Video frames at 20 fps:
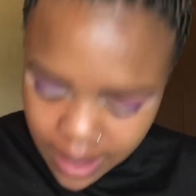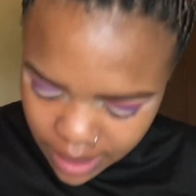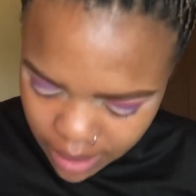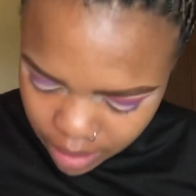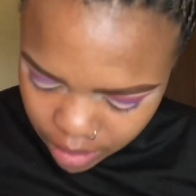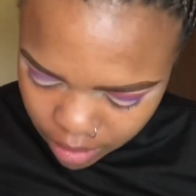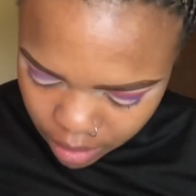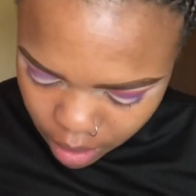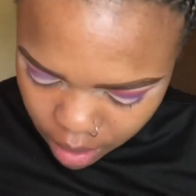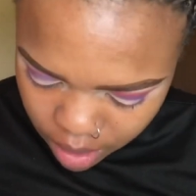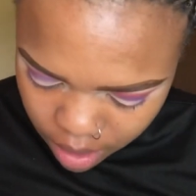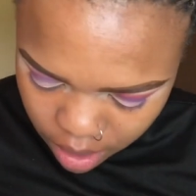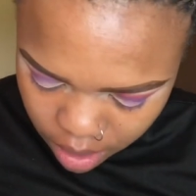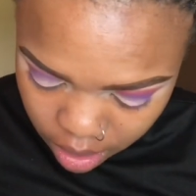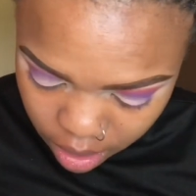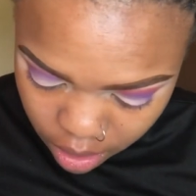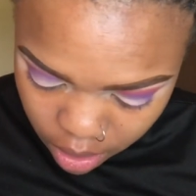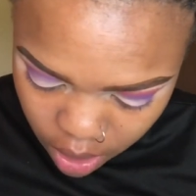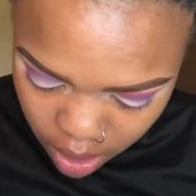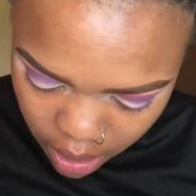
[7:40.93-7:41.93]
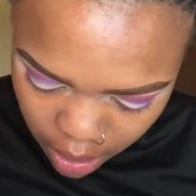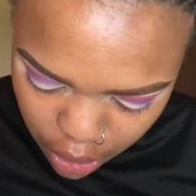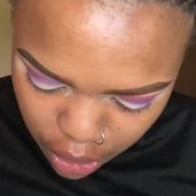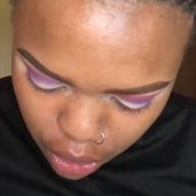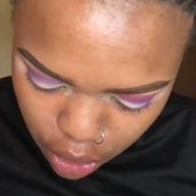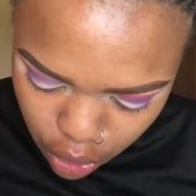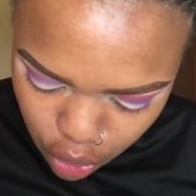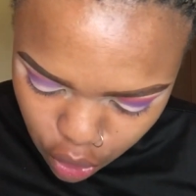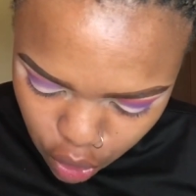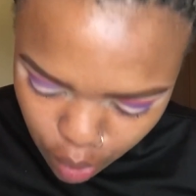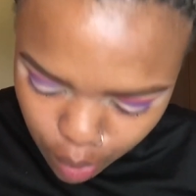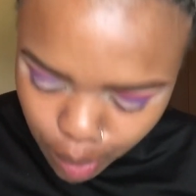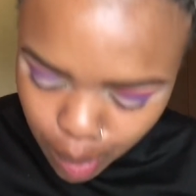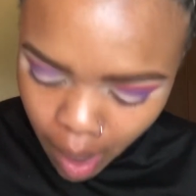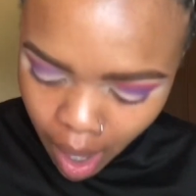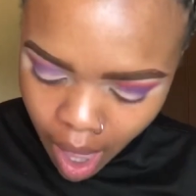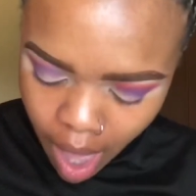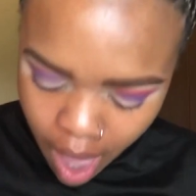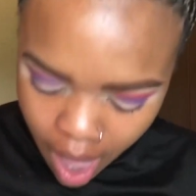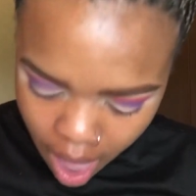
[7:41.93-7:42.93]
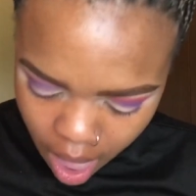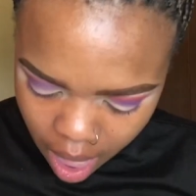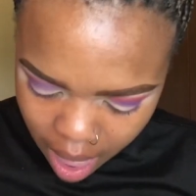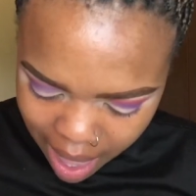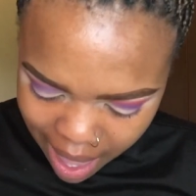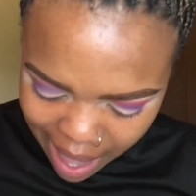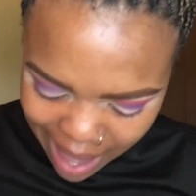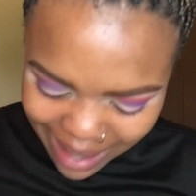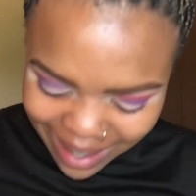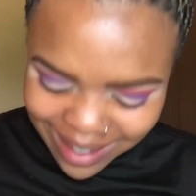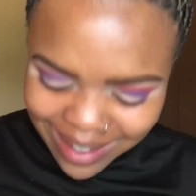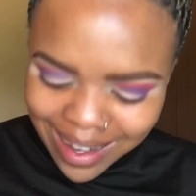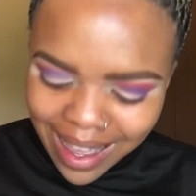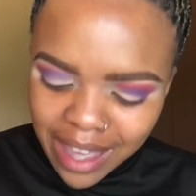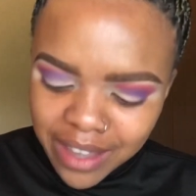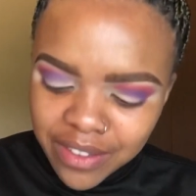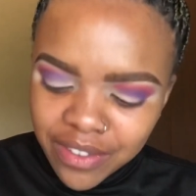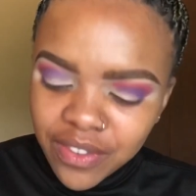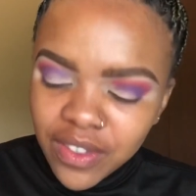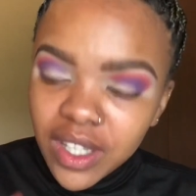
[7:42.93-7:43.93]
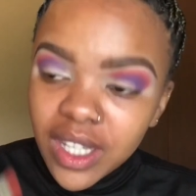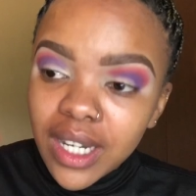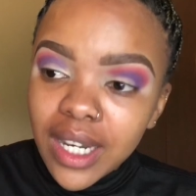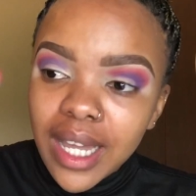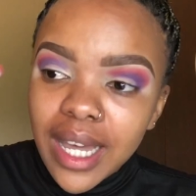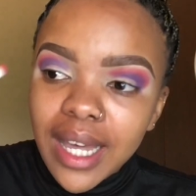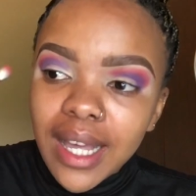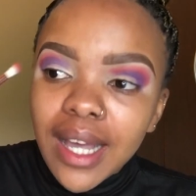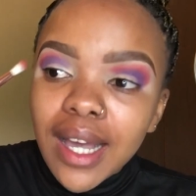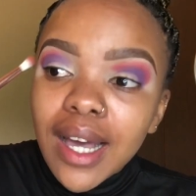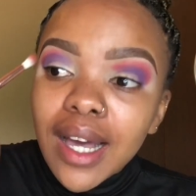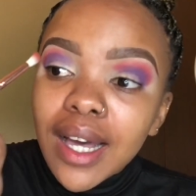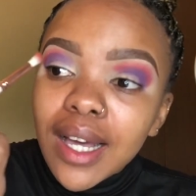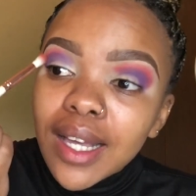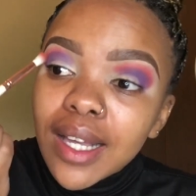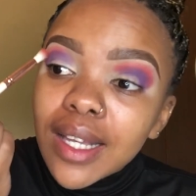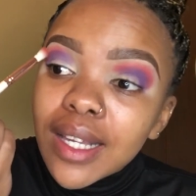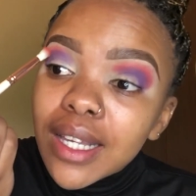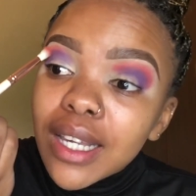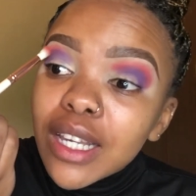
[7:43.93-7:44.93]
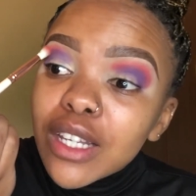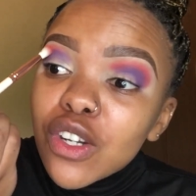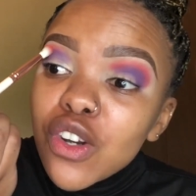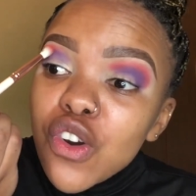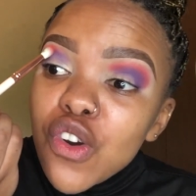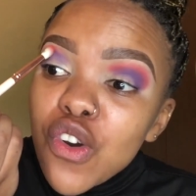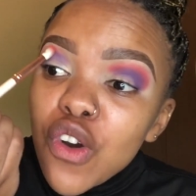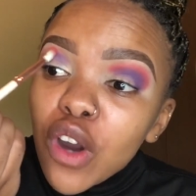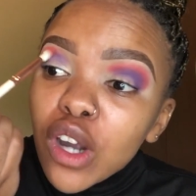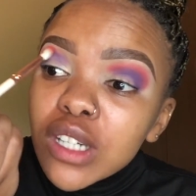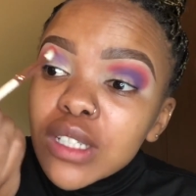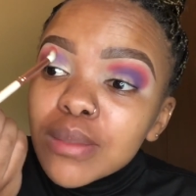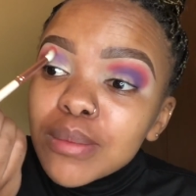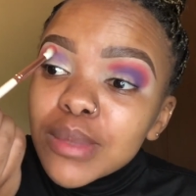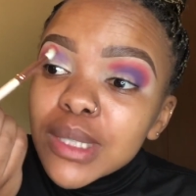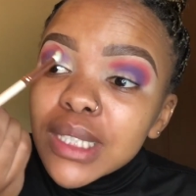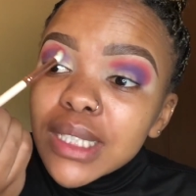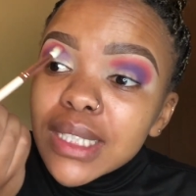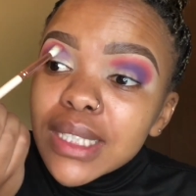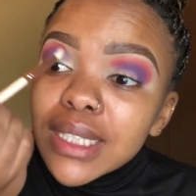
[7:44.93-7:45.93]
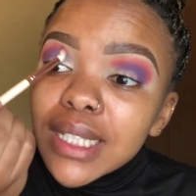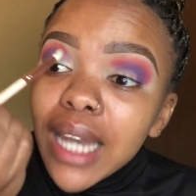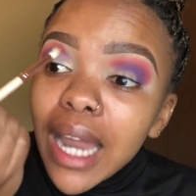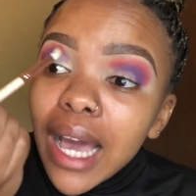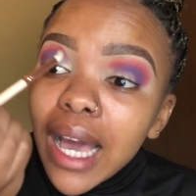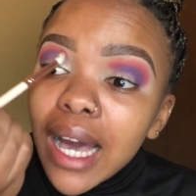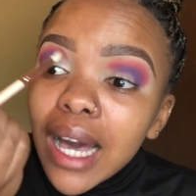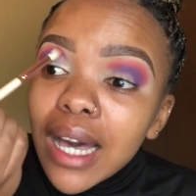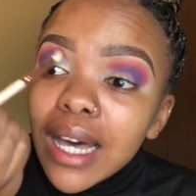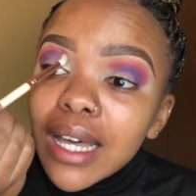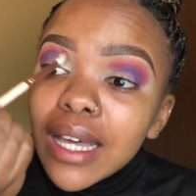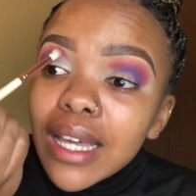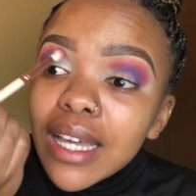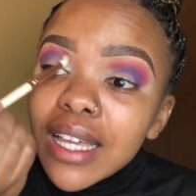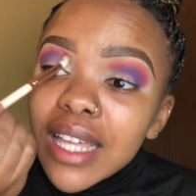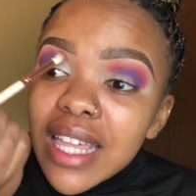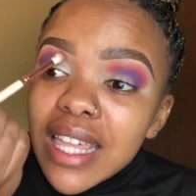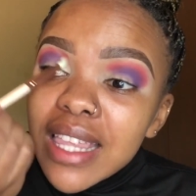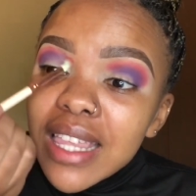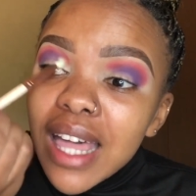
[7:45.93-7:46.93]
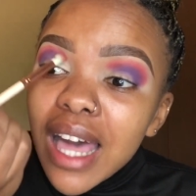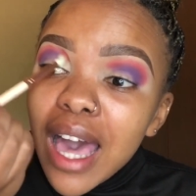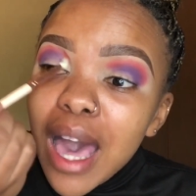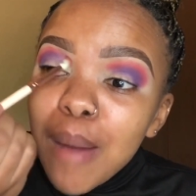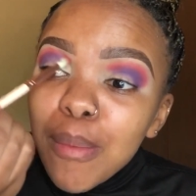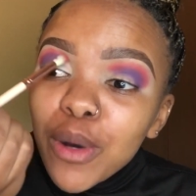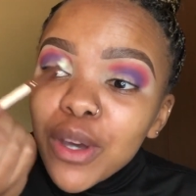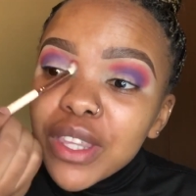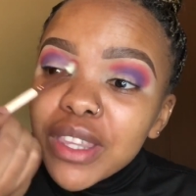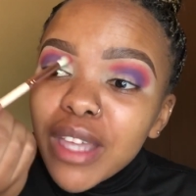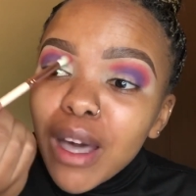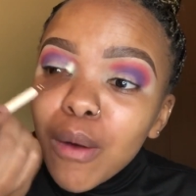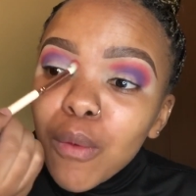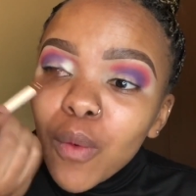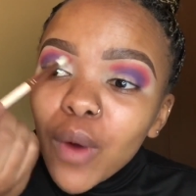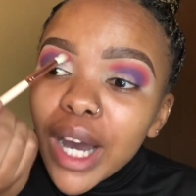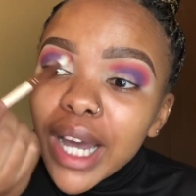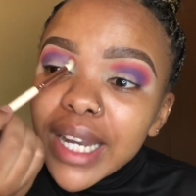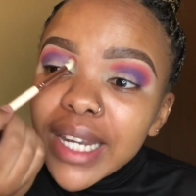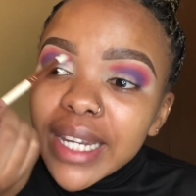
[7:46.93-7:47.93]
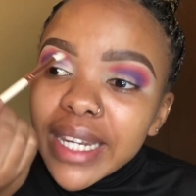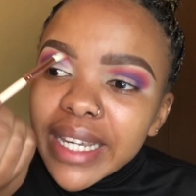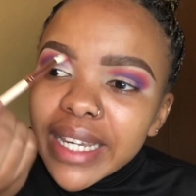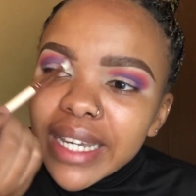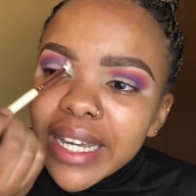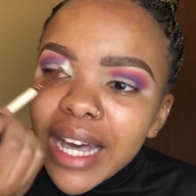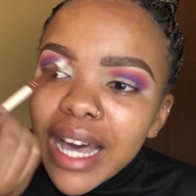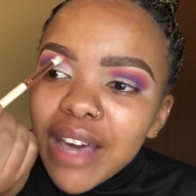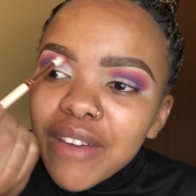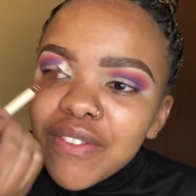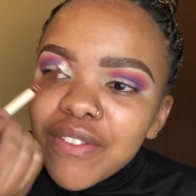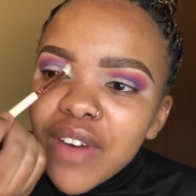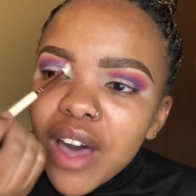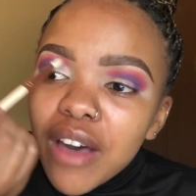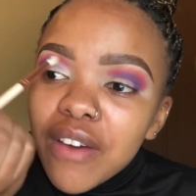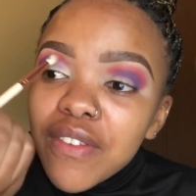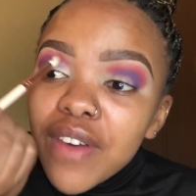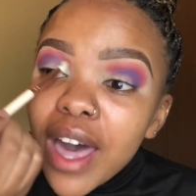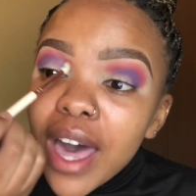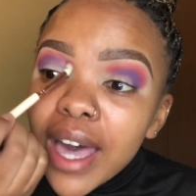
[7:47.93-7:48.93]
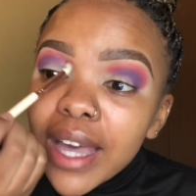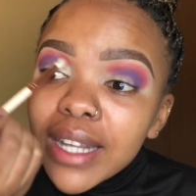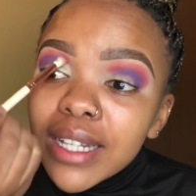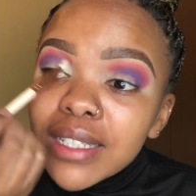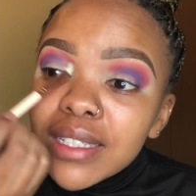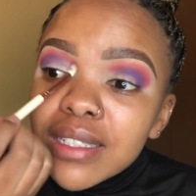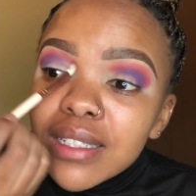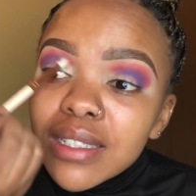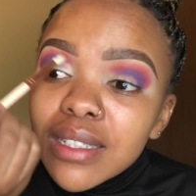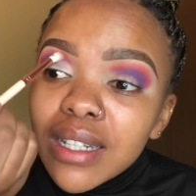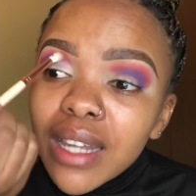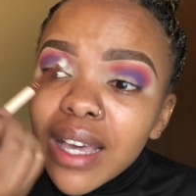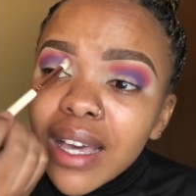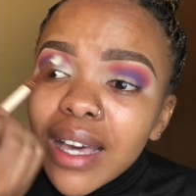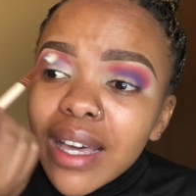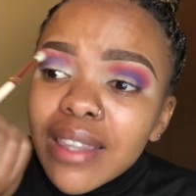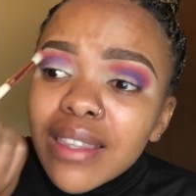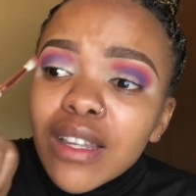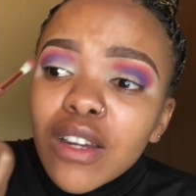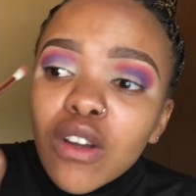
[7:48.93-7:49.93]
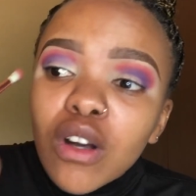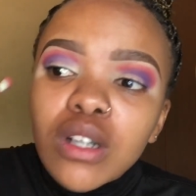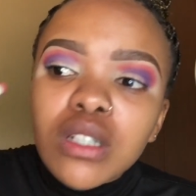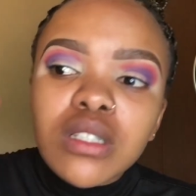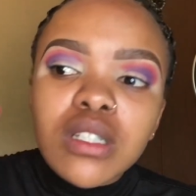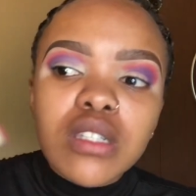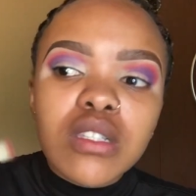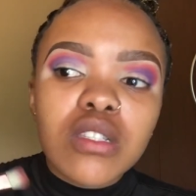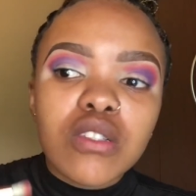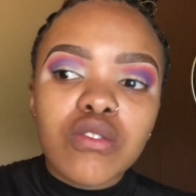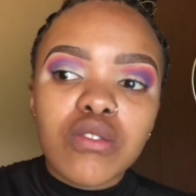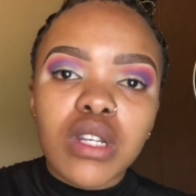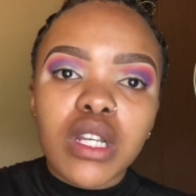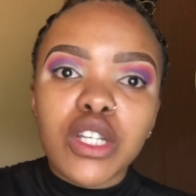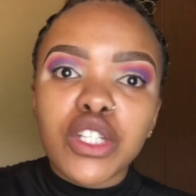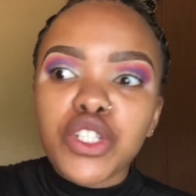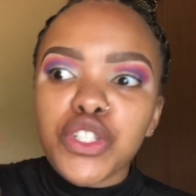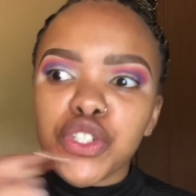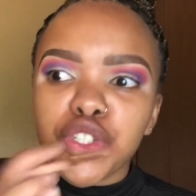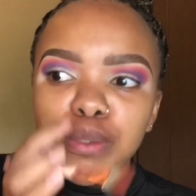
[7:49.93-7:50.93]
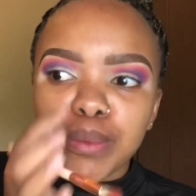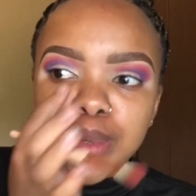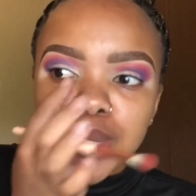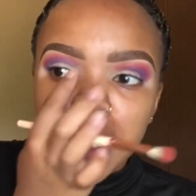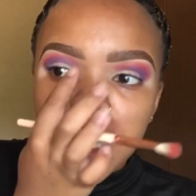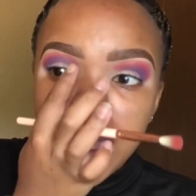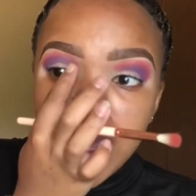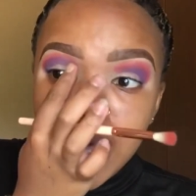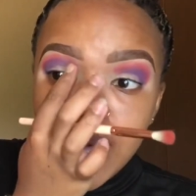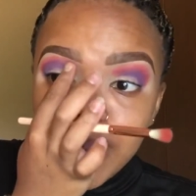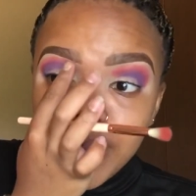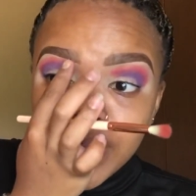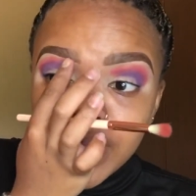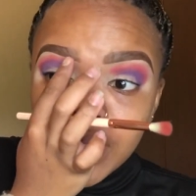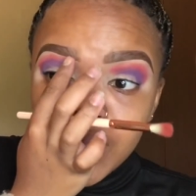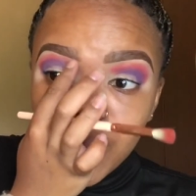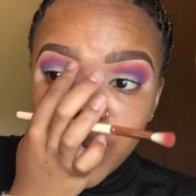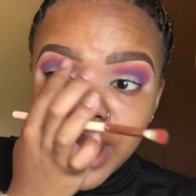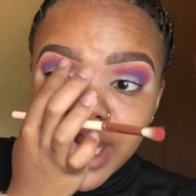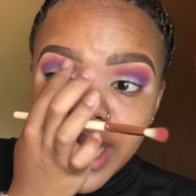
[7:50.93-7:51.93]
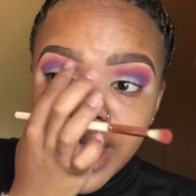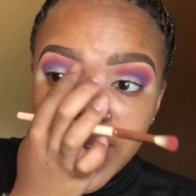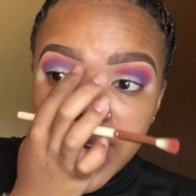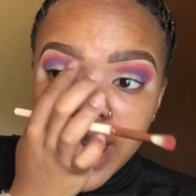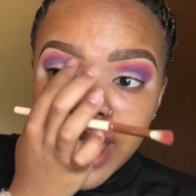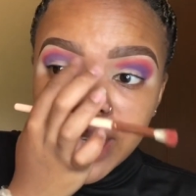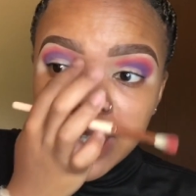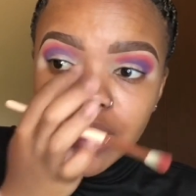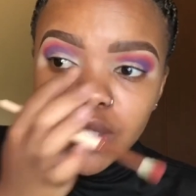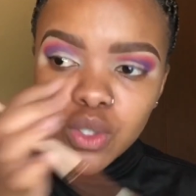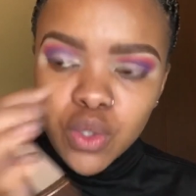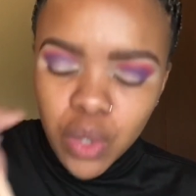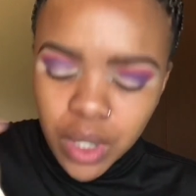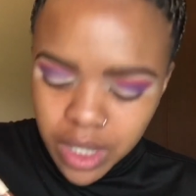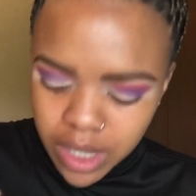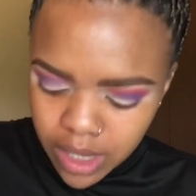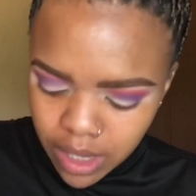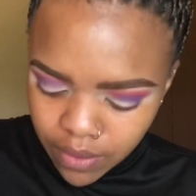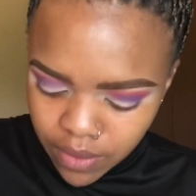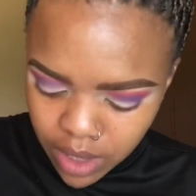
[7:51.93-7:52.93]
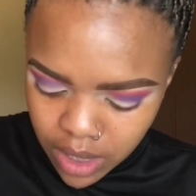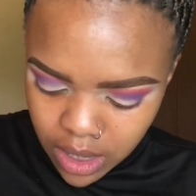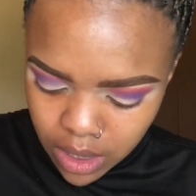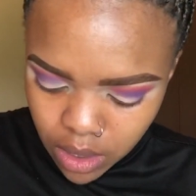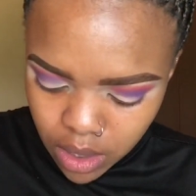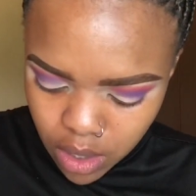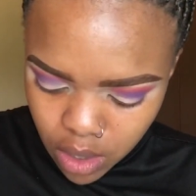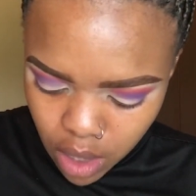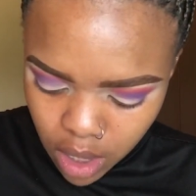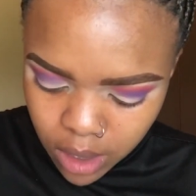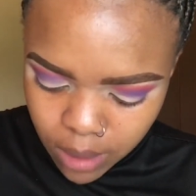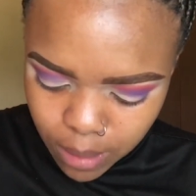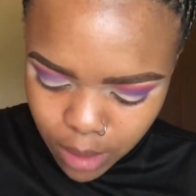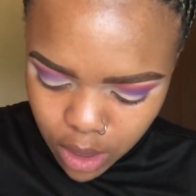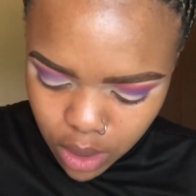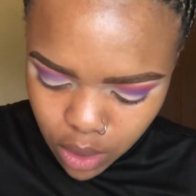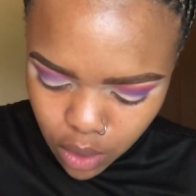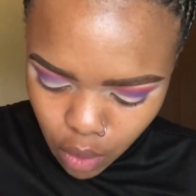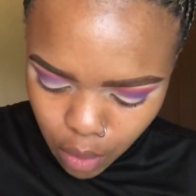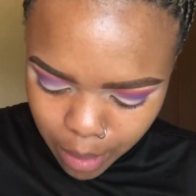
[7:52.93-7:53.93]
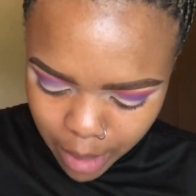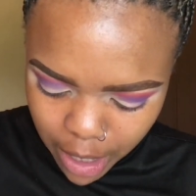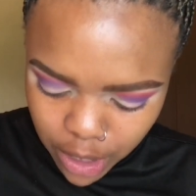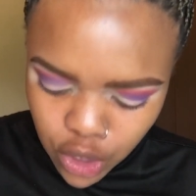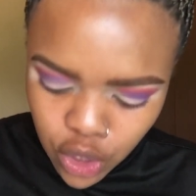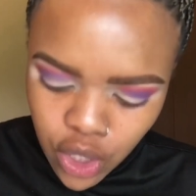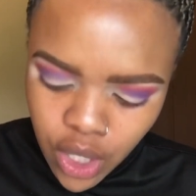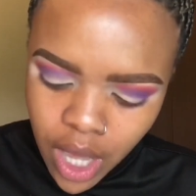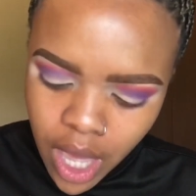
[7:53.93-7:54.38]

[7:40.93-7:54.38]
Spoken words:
long distance relationship, and I feel like it rocked me. Like about that one, I've had like other long distance relationships, but the one I had in 2017 rocked me so much.